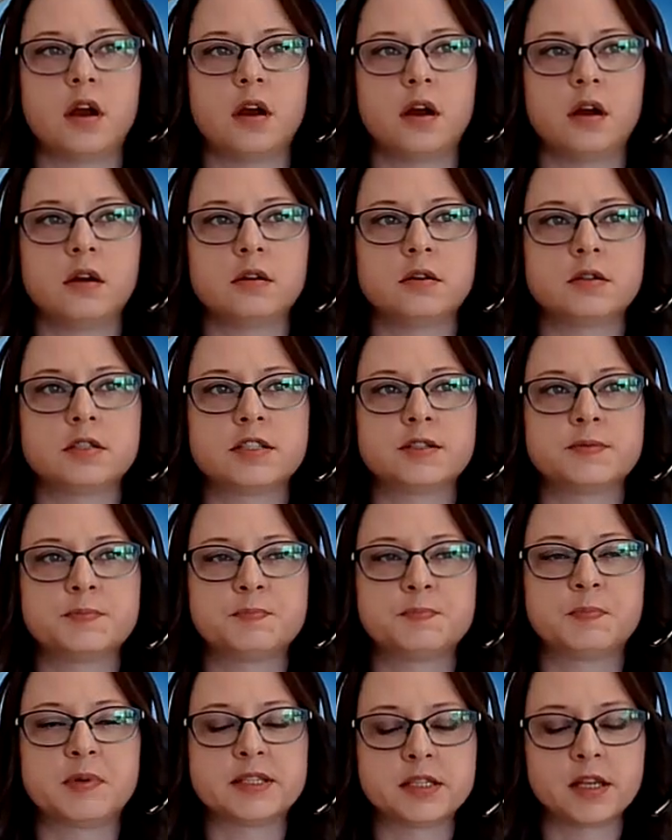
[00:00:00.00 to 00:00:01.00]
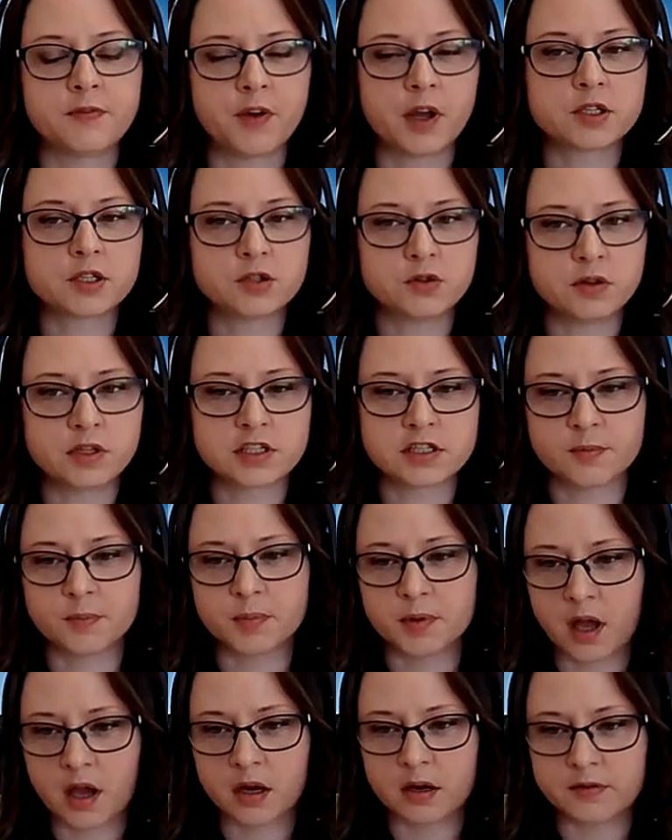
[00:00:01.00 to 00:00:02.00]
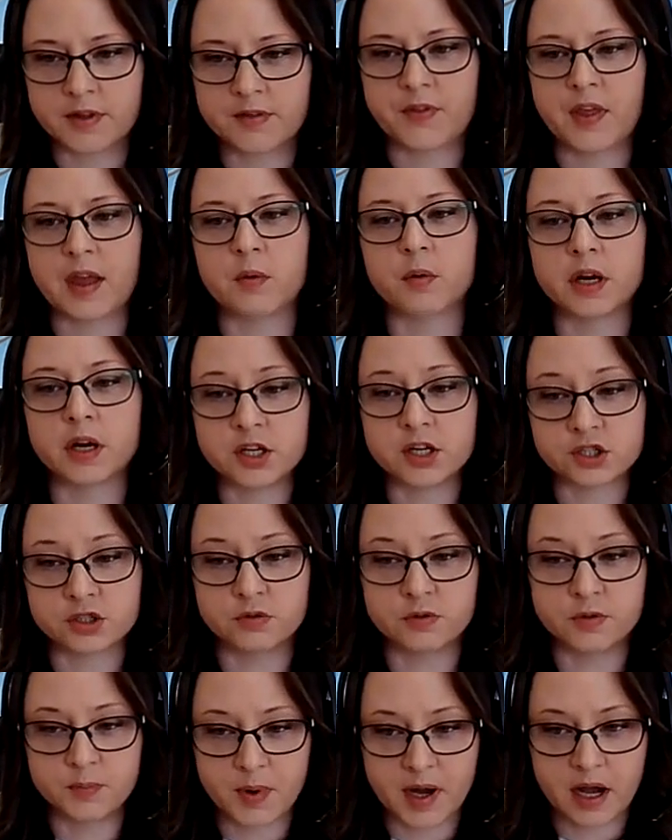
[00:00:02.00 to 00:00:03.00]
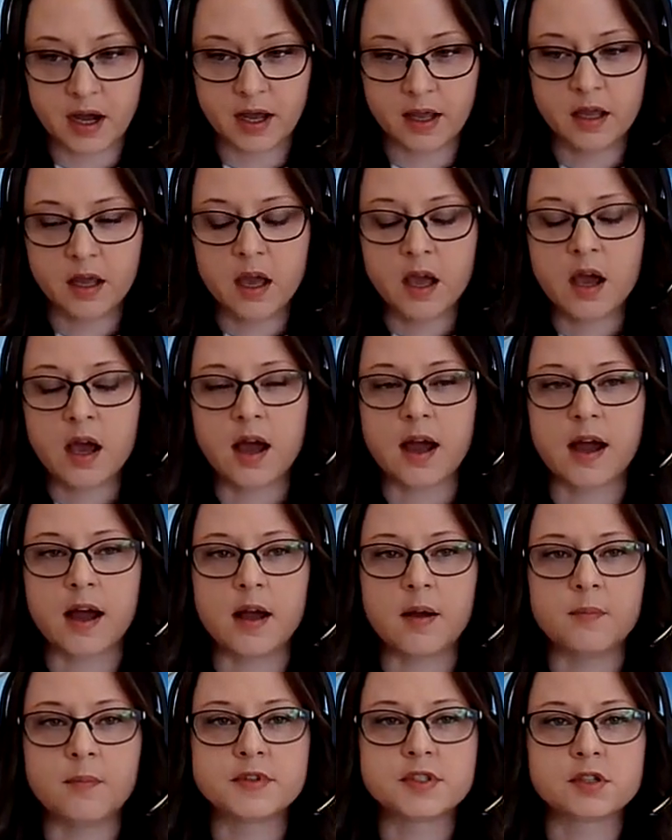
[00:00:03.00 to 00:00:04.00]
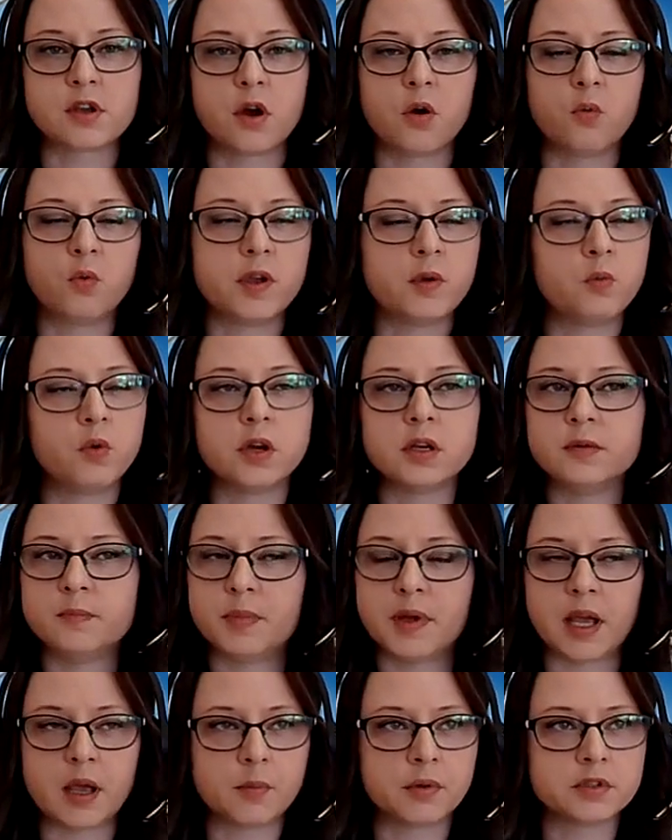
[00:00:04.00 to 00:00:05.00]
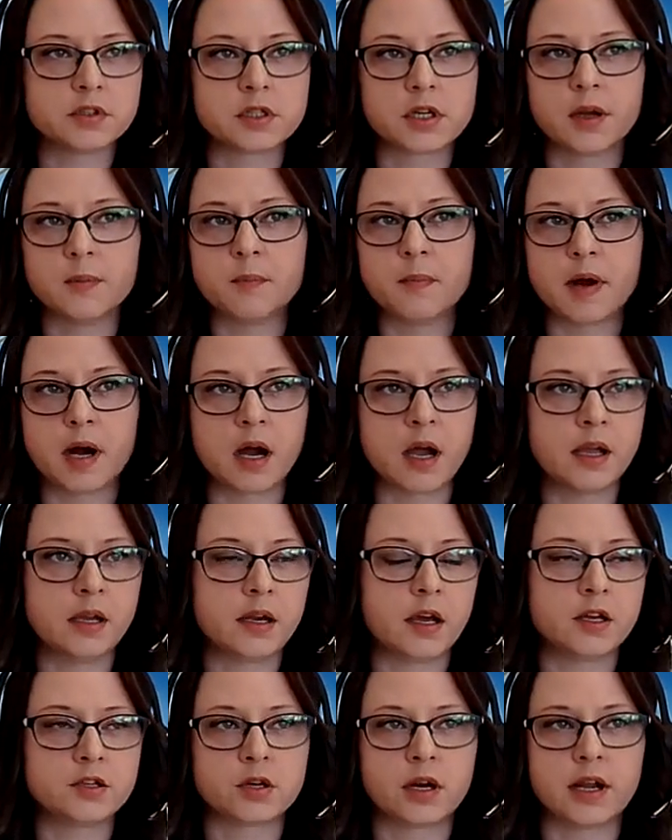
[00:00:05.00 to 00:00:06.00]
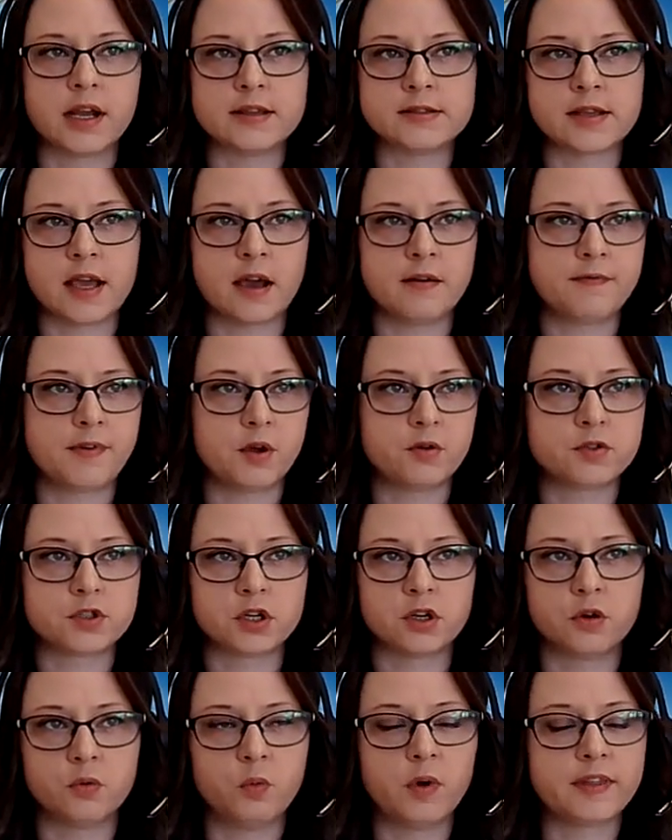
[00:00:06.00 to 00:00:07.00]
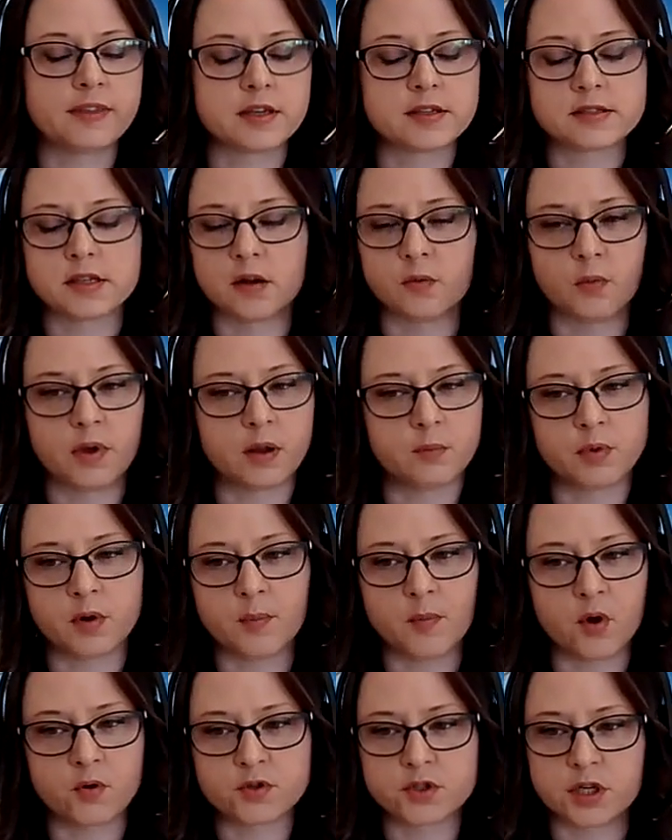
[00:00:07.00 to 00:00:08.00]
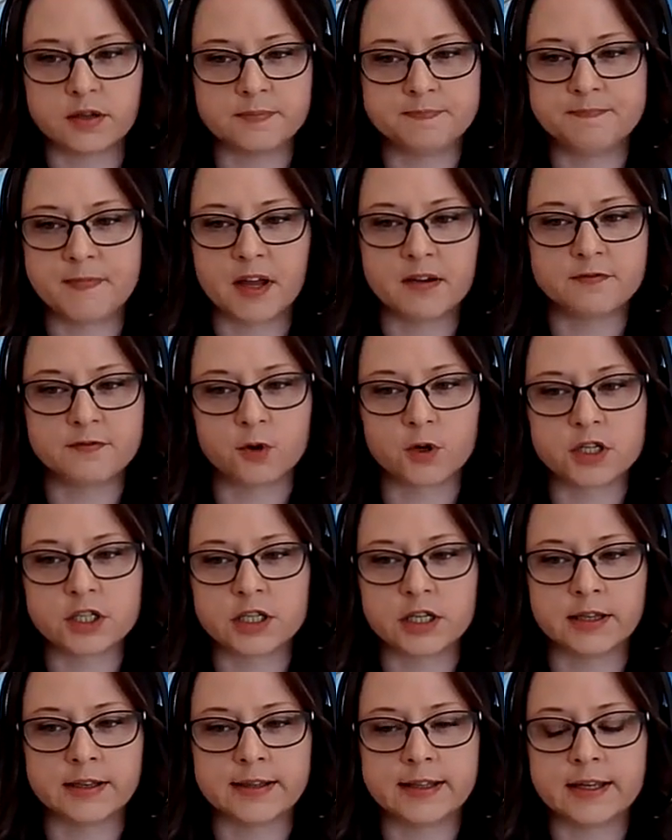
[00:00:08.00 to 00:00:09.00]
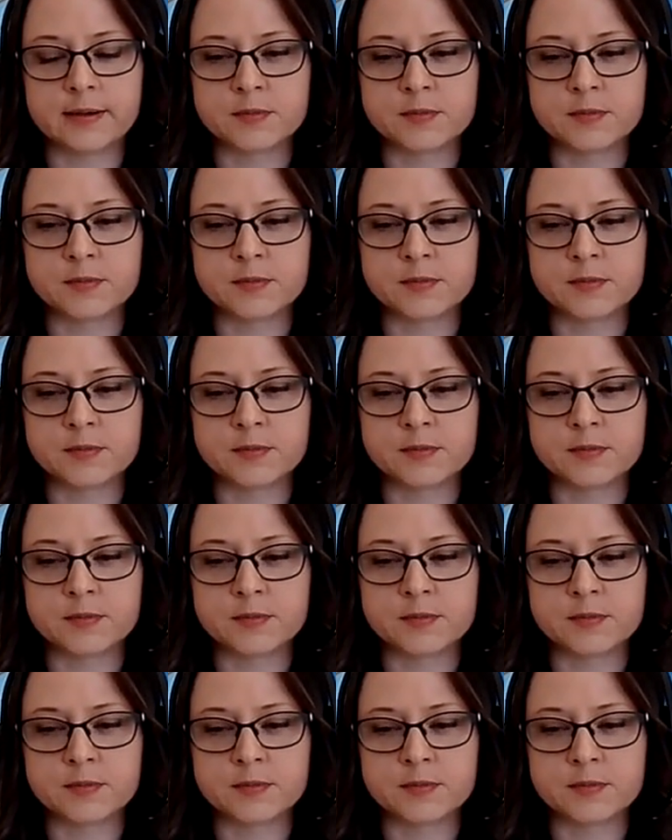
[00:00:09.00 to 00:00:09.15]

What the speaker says: are specific to the supplier that they were issued by. So we wouldn't be able to combine a Transat voucher with a Sunwing promotion. Unfortunately,